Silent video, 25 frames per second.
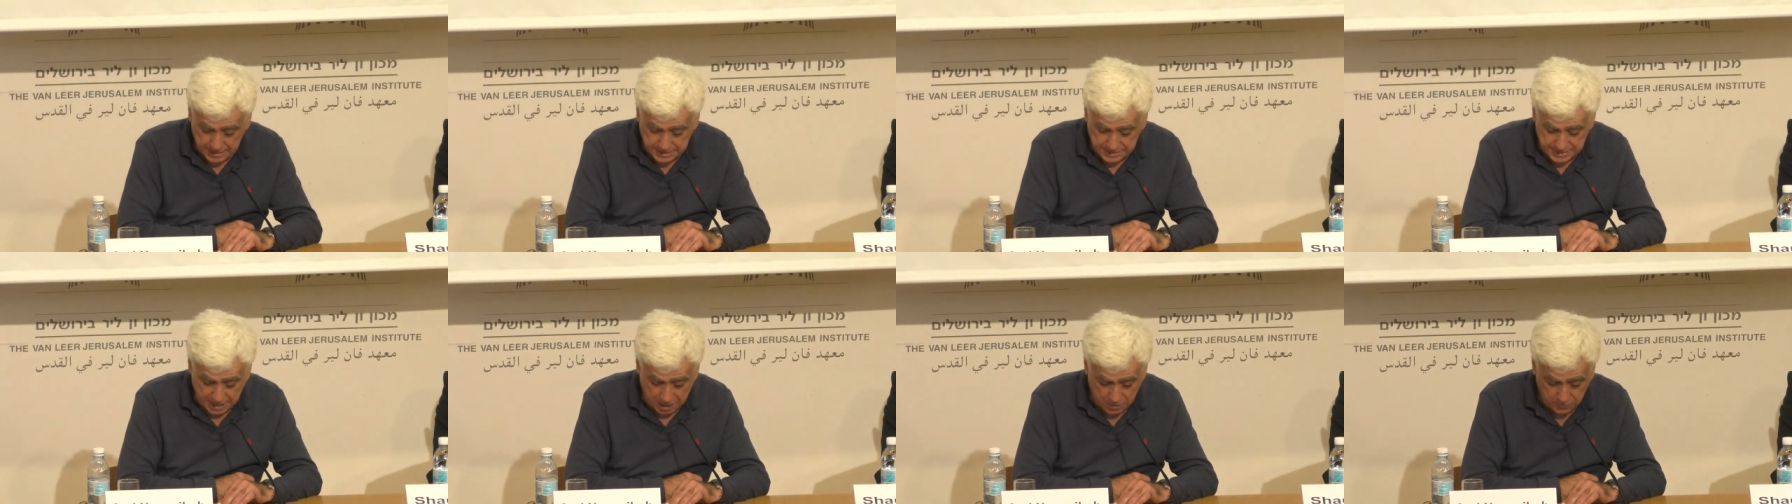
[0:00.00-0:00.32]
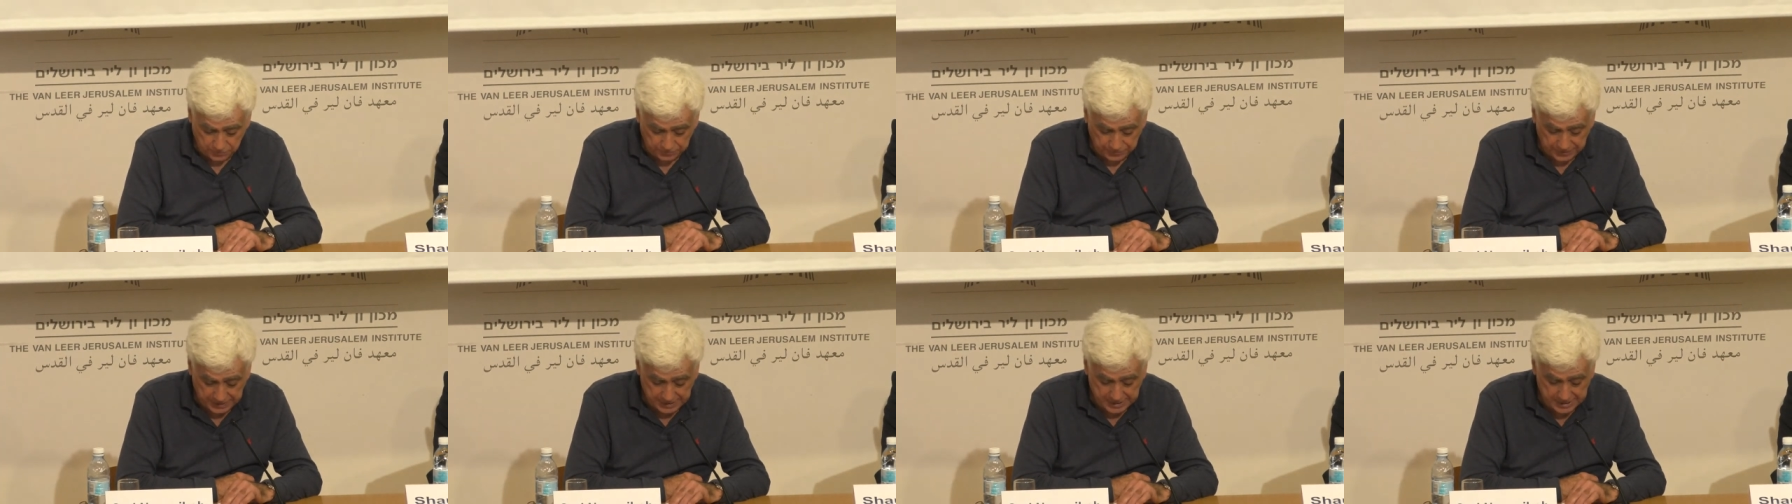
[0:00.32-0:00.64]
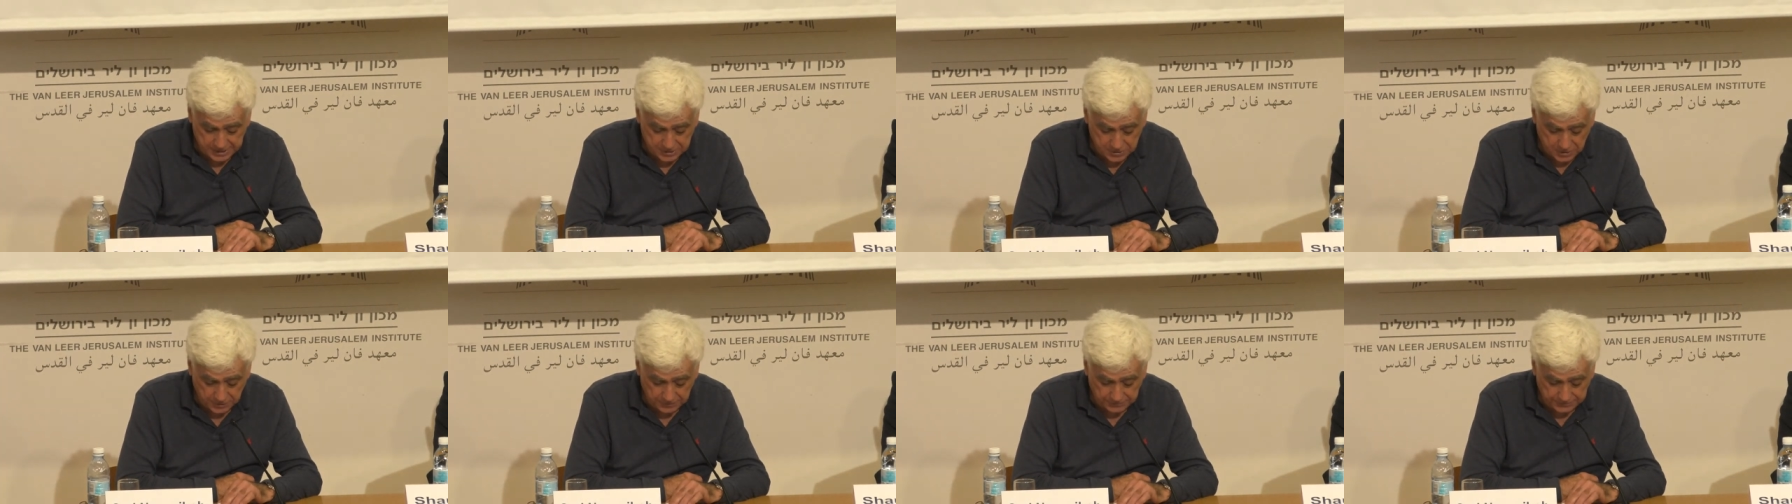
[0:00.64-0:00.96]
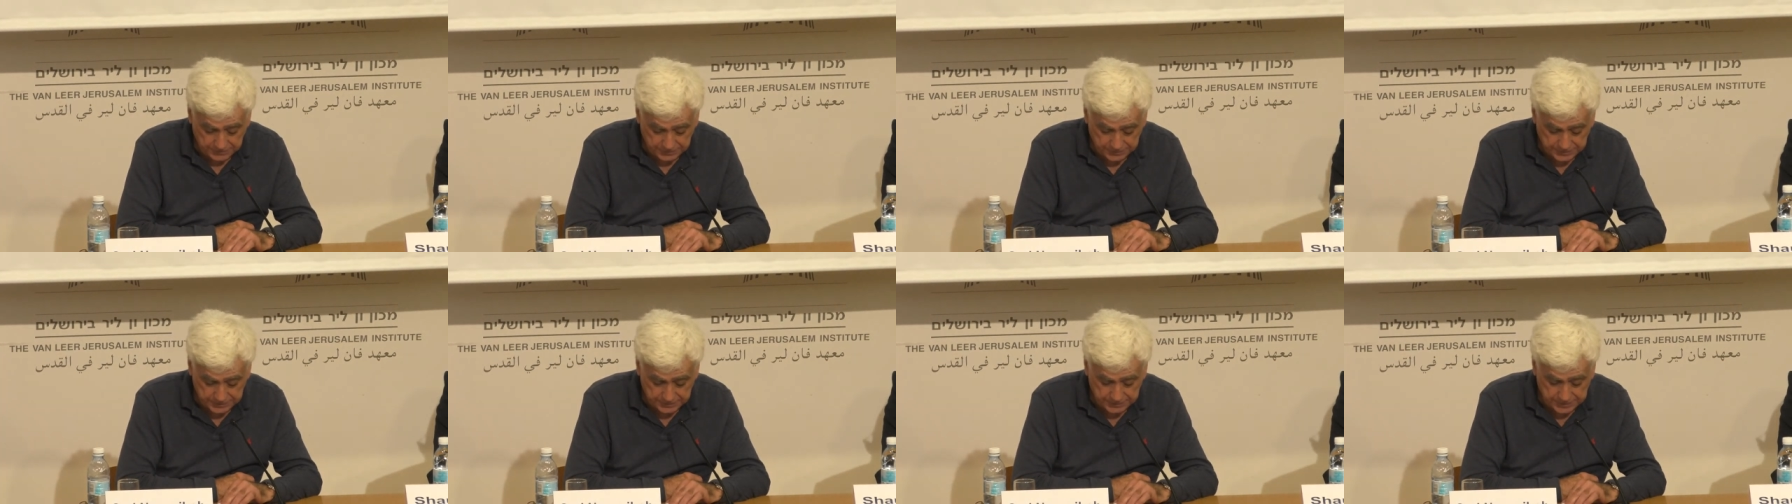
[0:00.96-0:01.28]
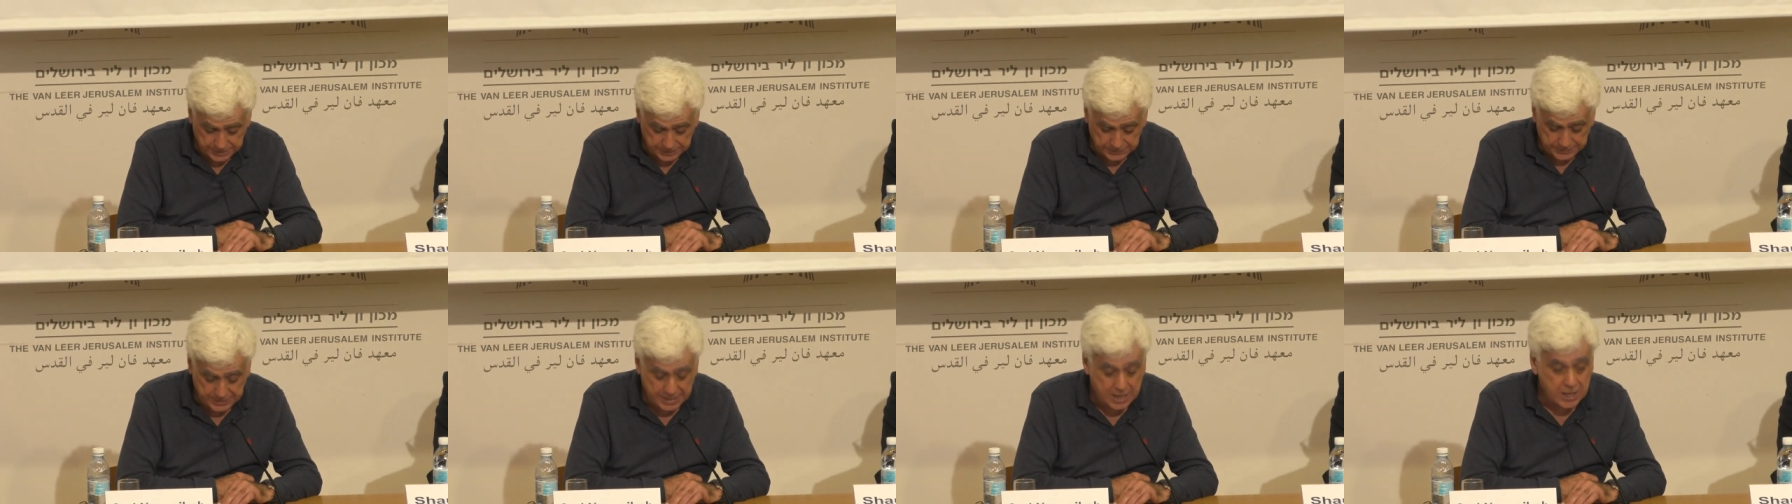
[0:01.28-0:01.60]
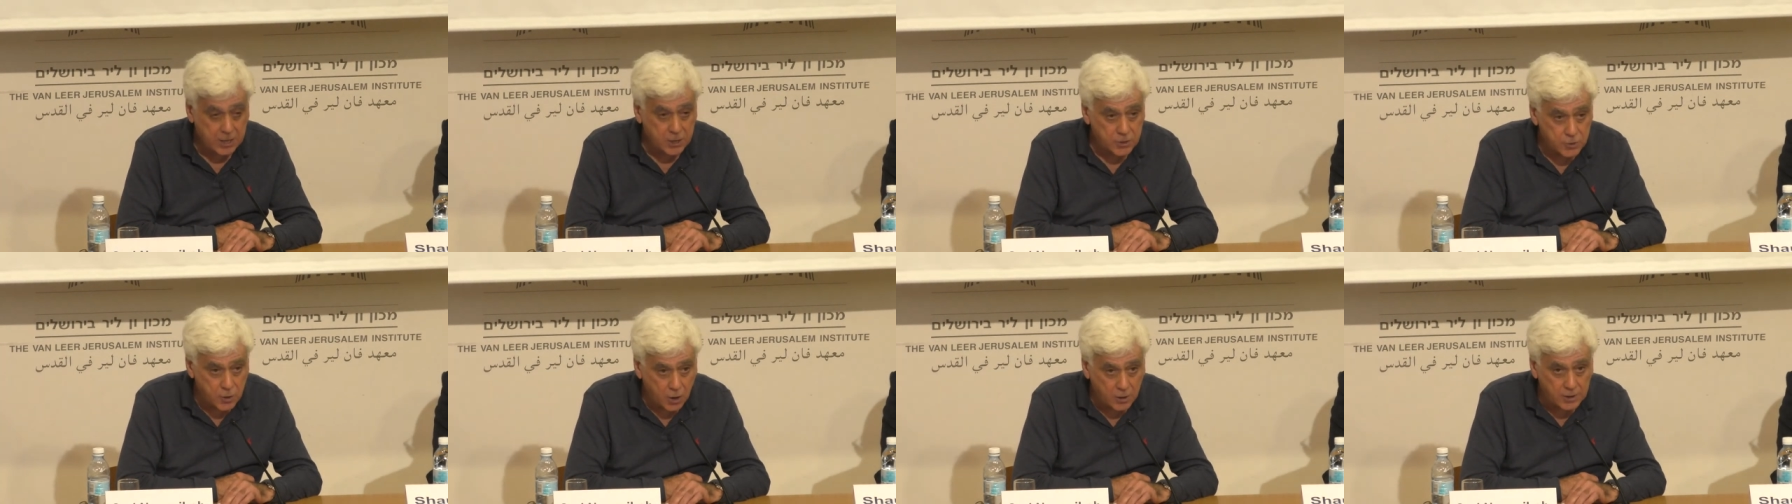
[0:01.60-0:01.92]
now feeling confident that the
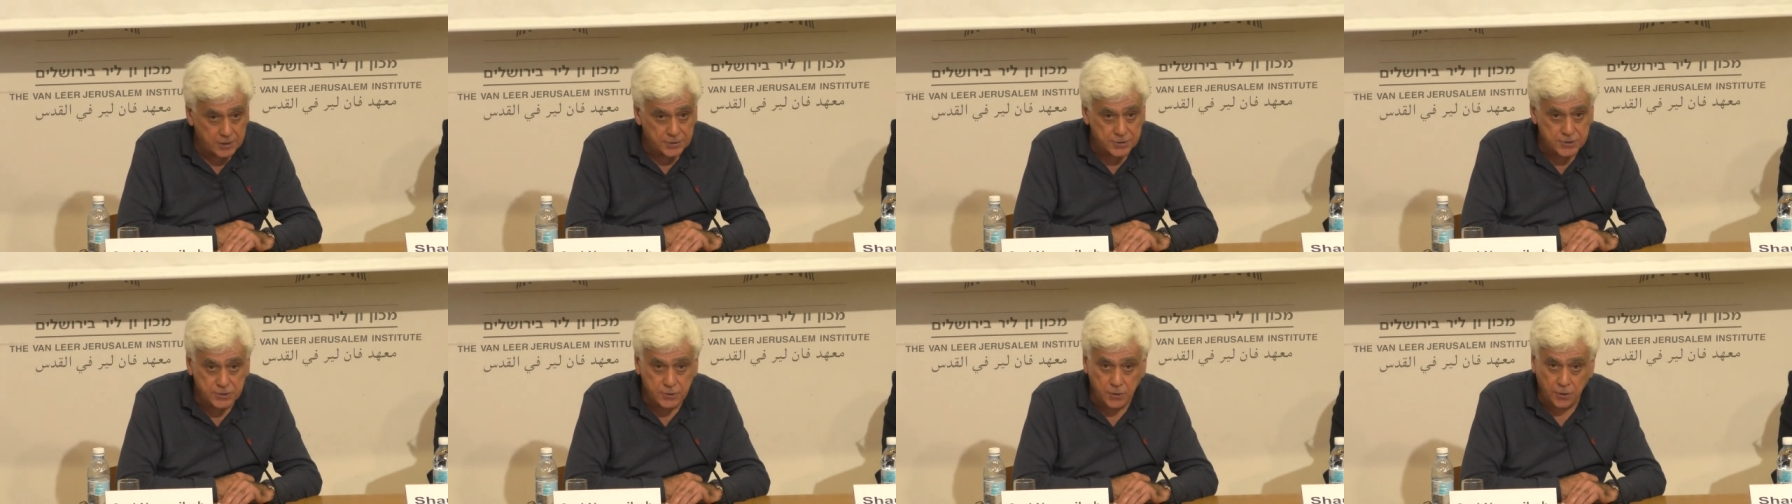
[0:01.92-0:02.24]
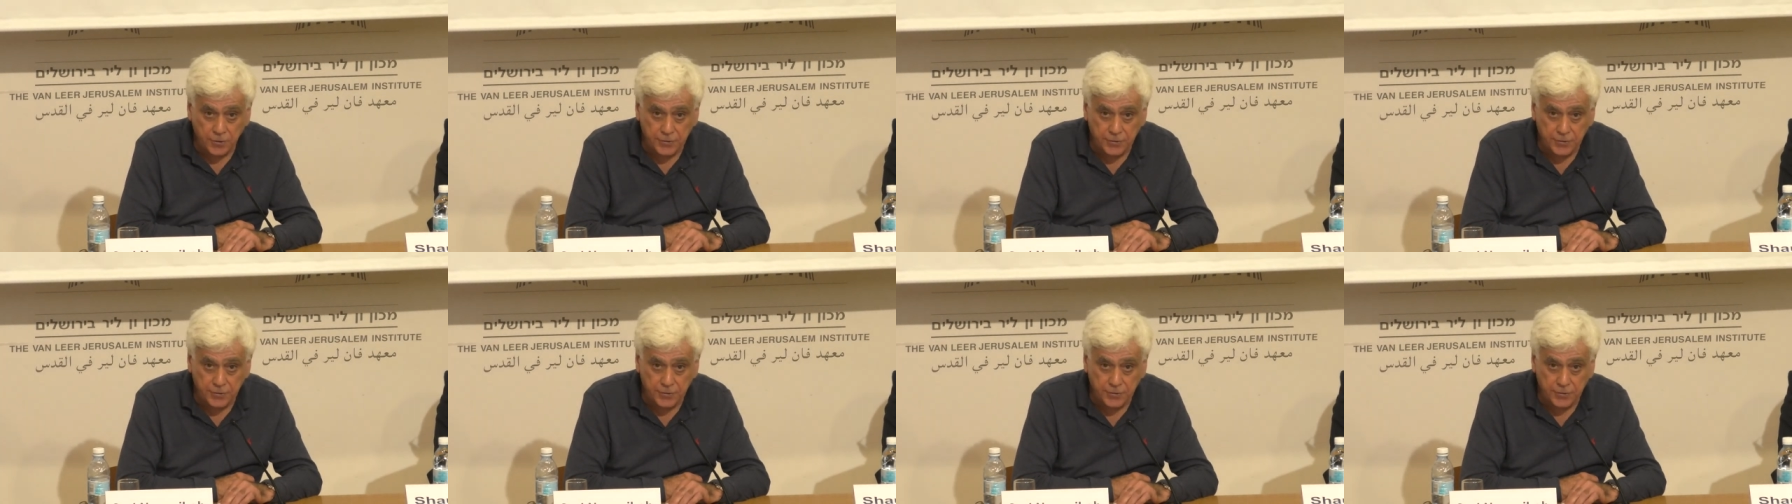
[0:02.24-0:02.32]
acknowledged